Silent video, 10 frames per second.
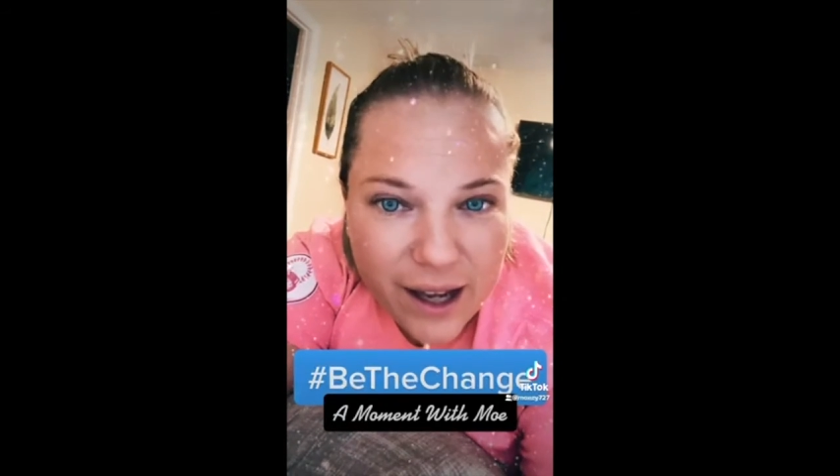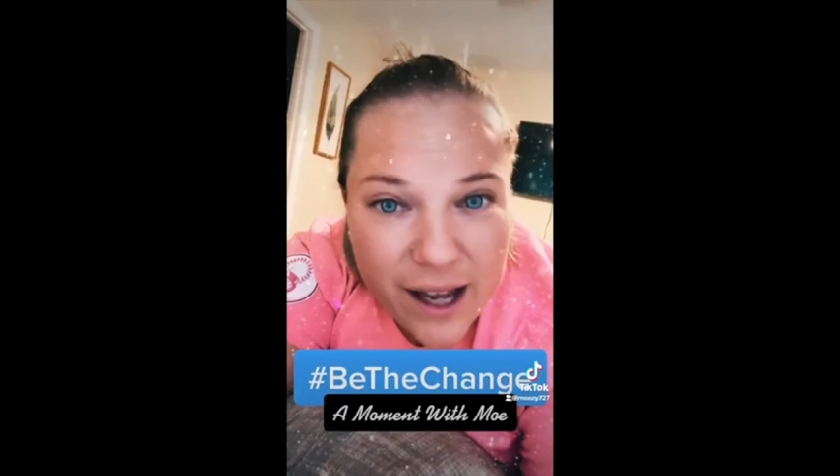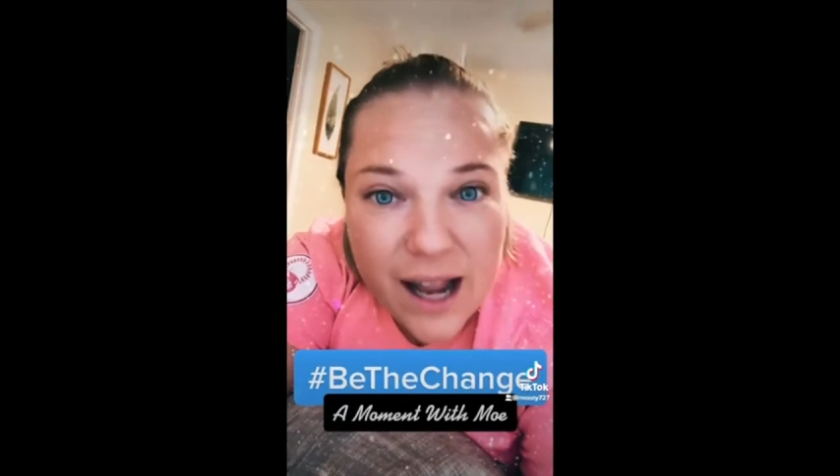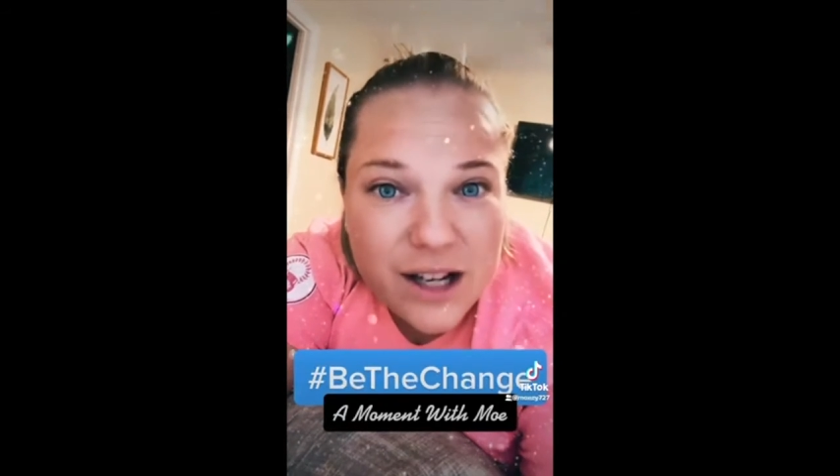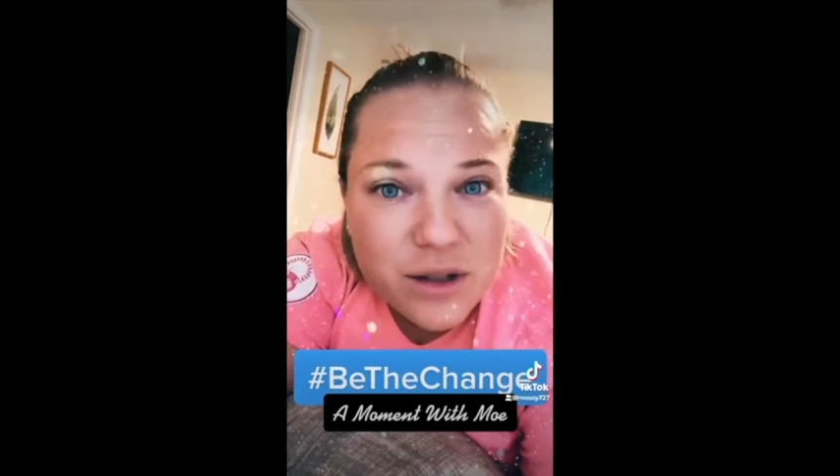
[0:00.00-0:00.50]

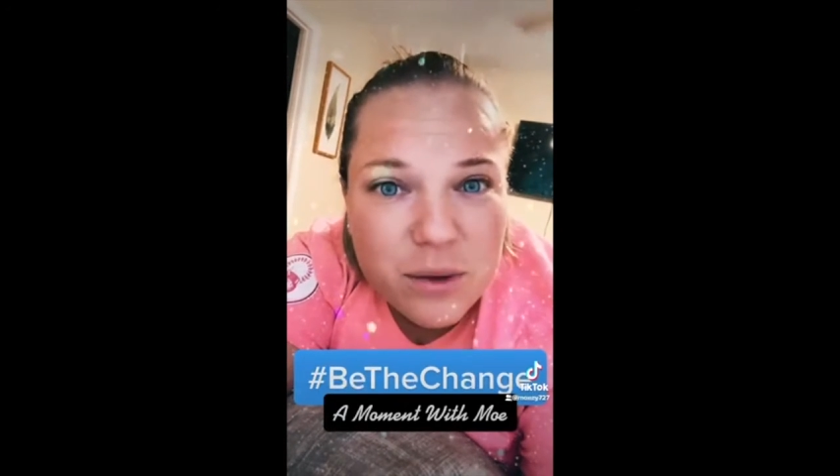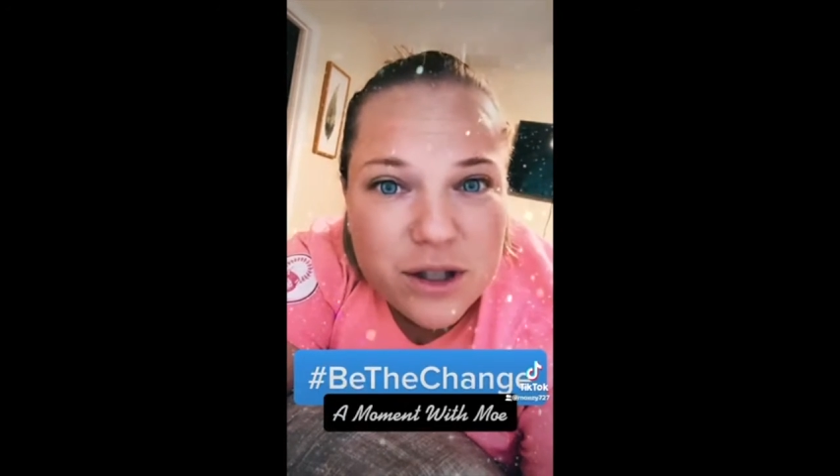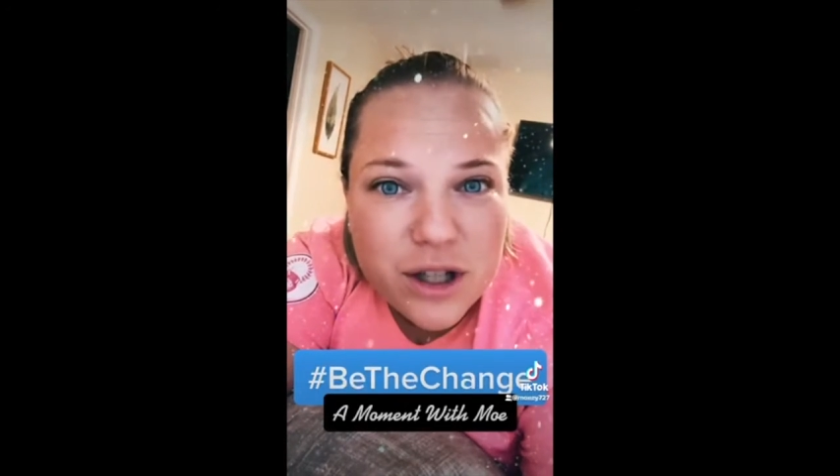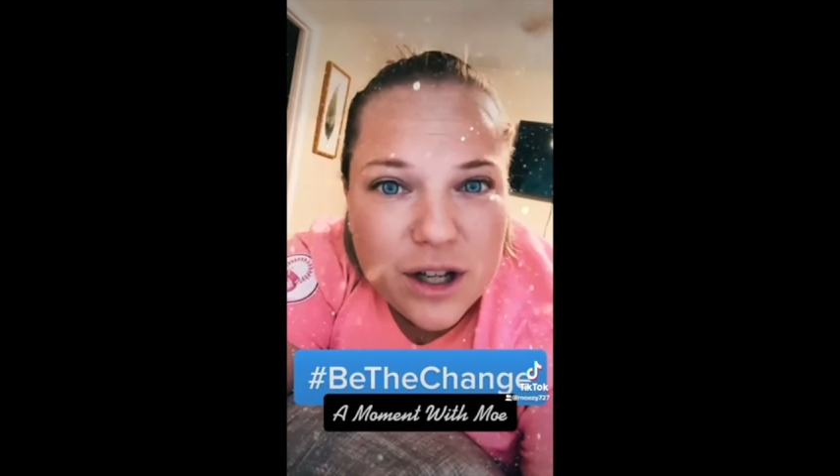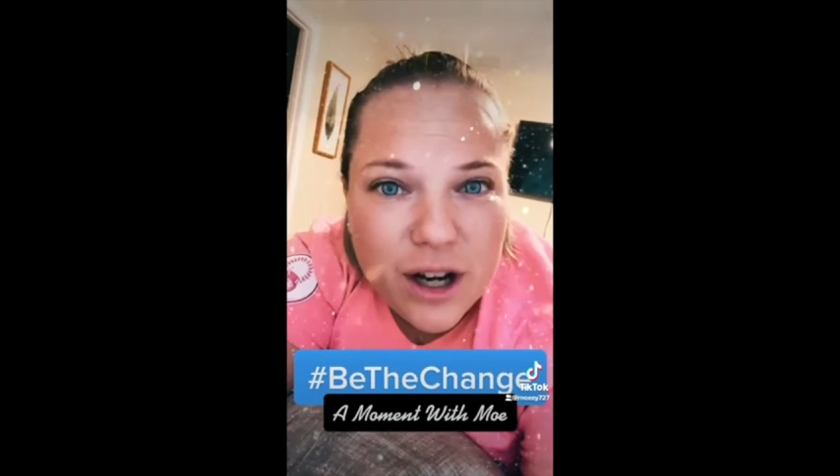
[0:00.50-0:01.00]
And I just want
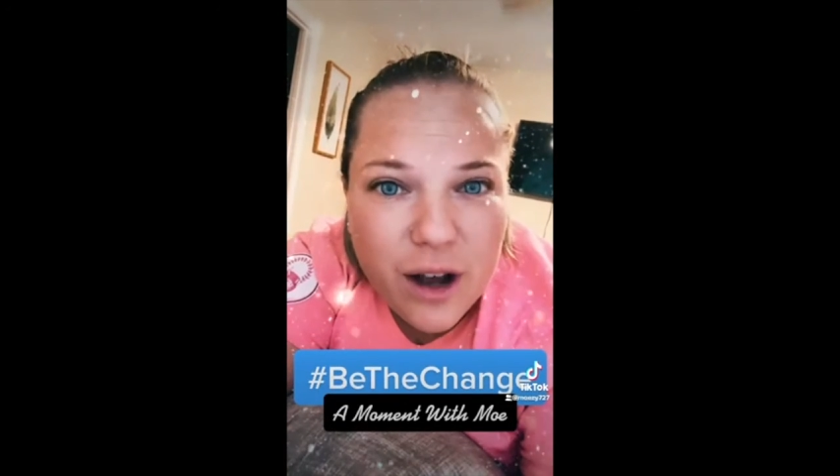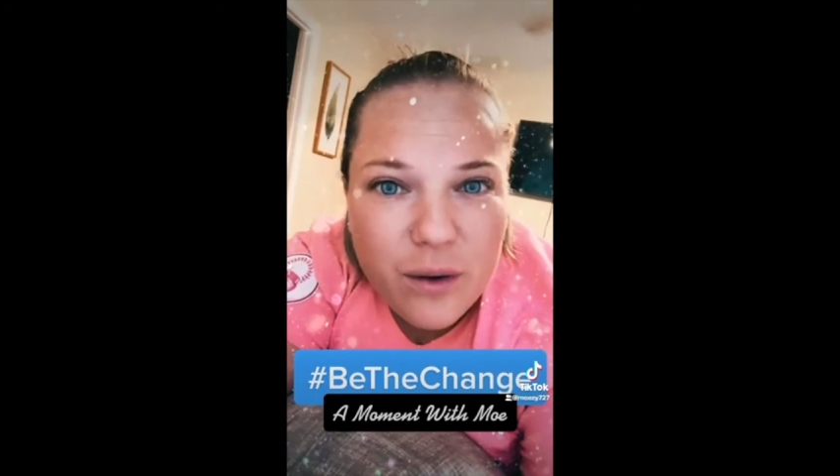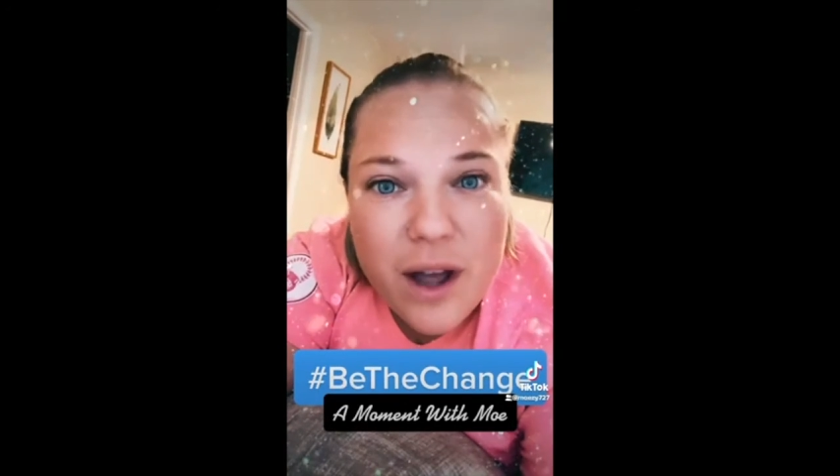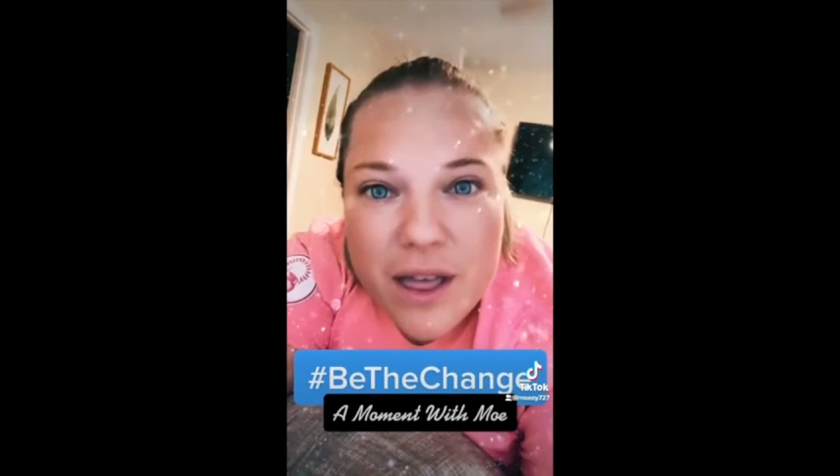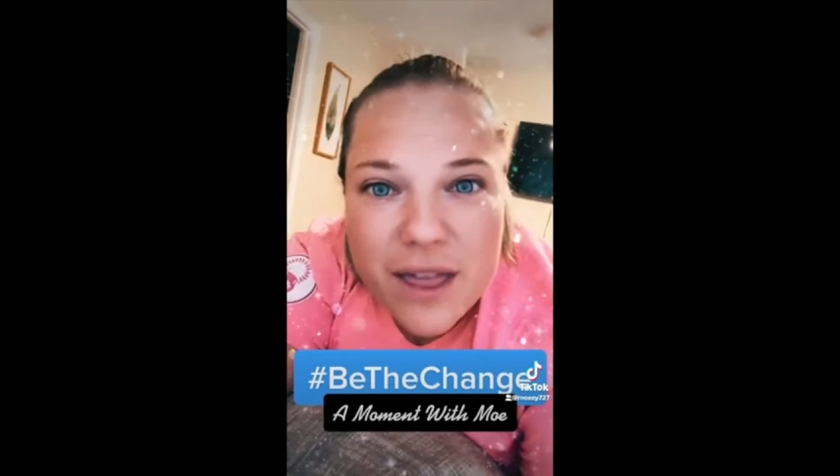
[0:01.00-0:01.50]
you to know
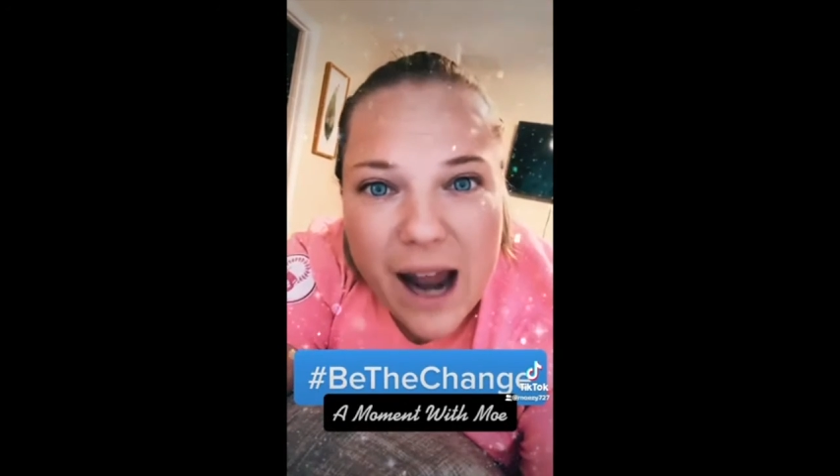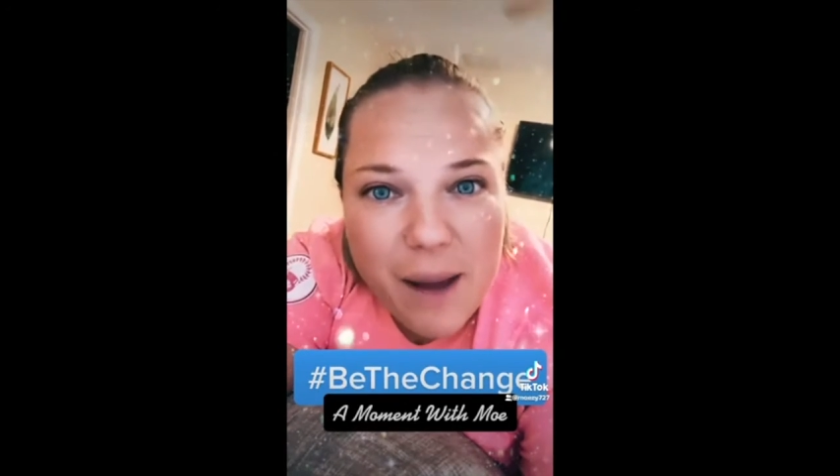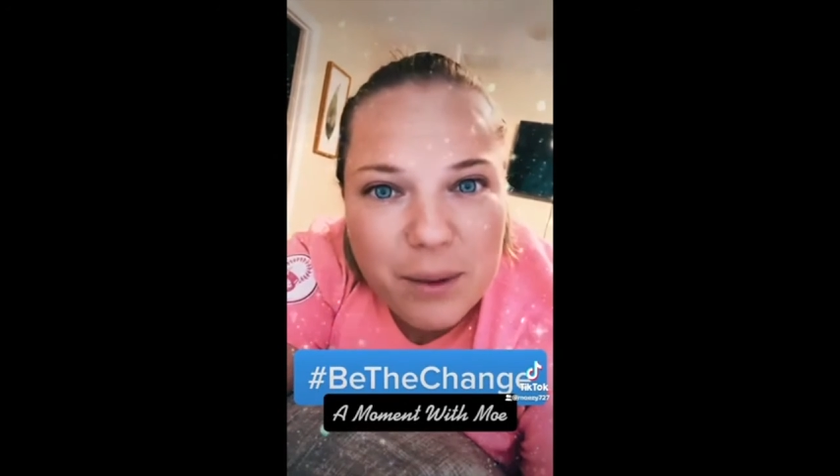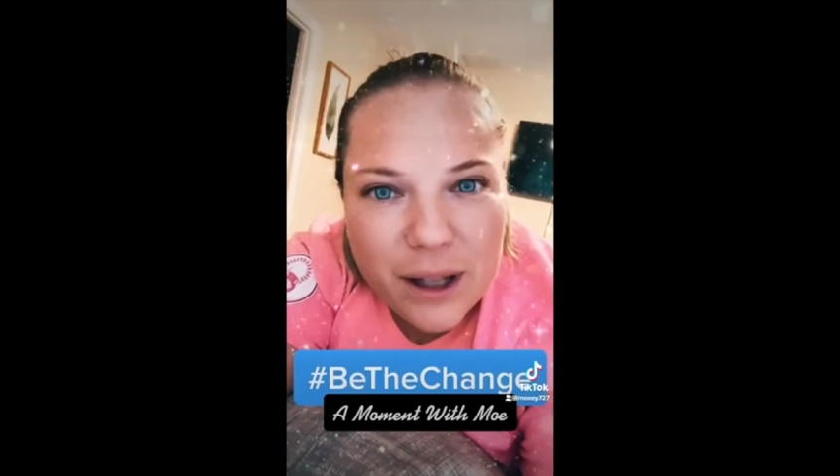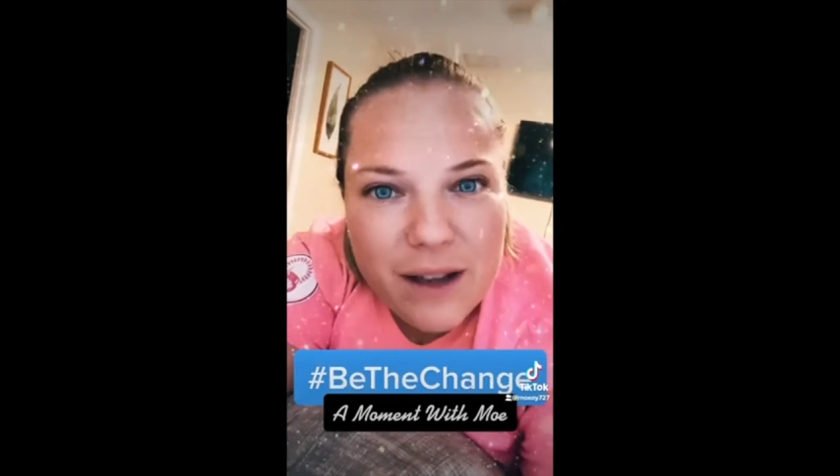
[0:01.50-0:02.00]
that I
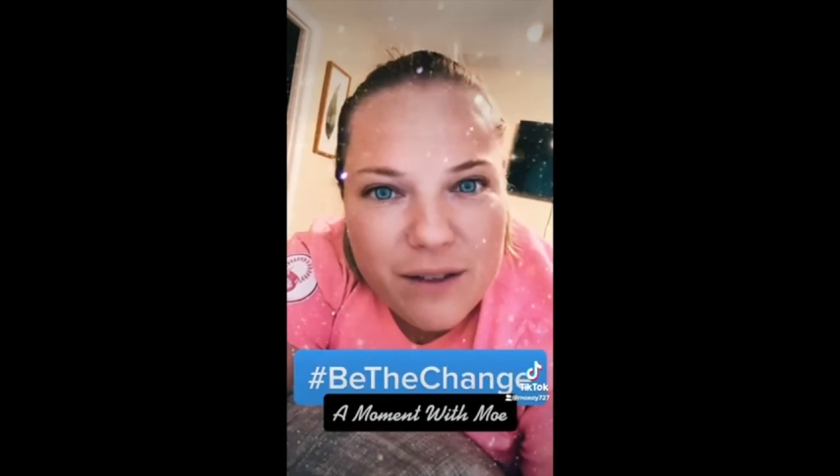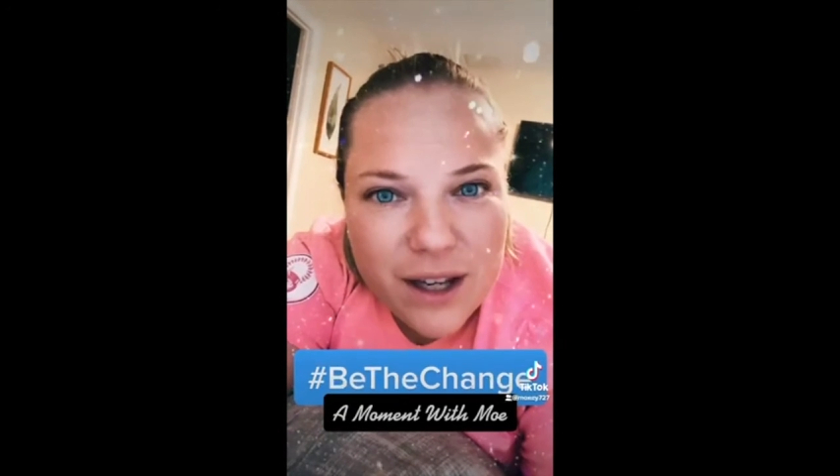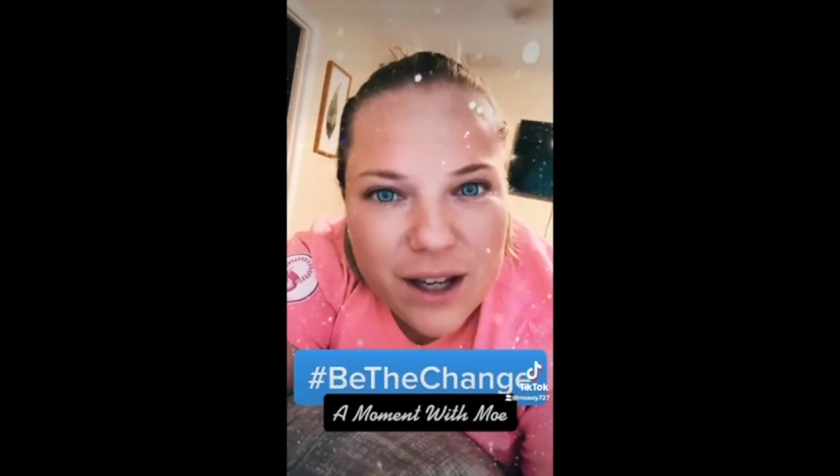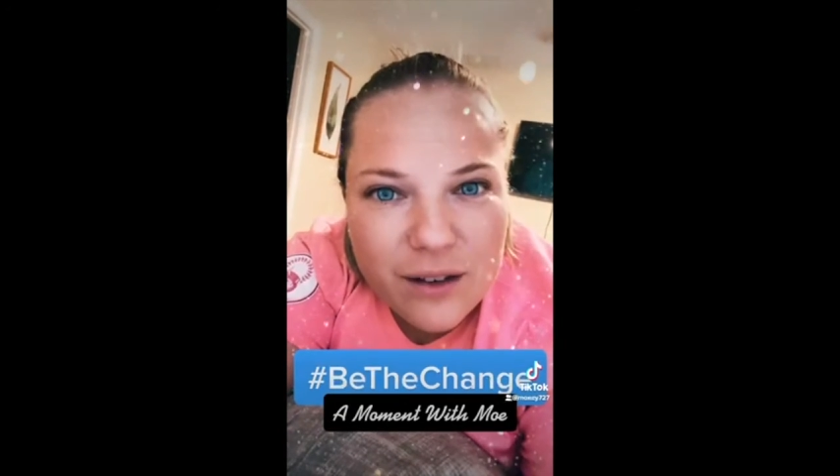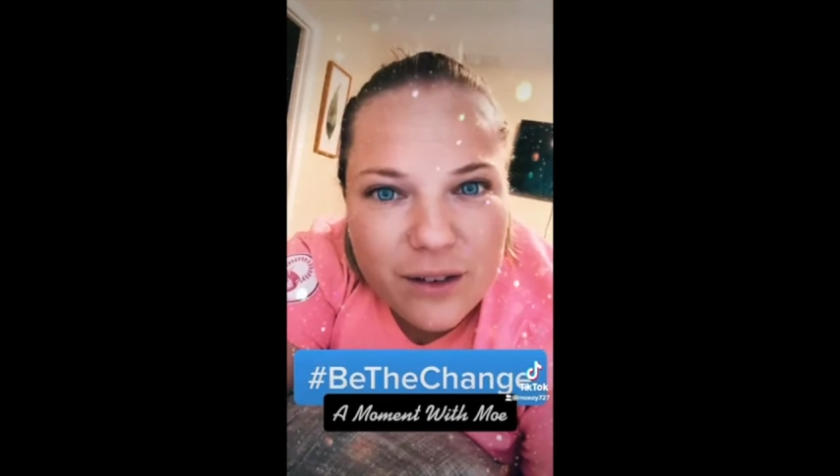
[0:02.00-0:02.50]
believe in
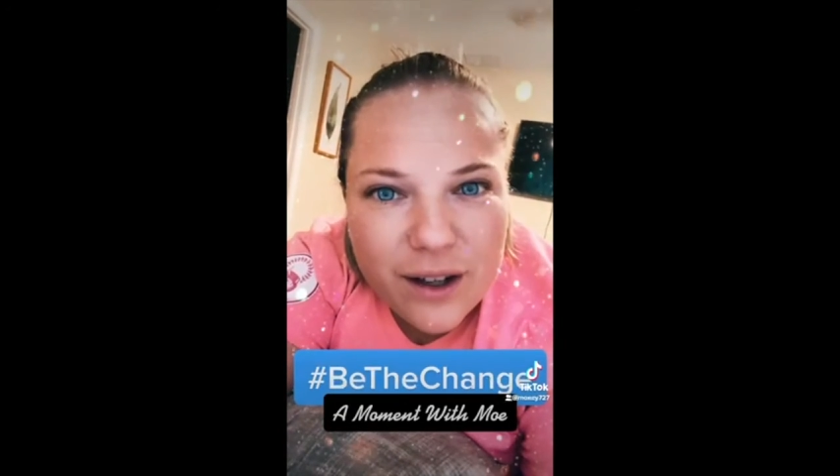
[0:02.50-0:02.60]
you.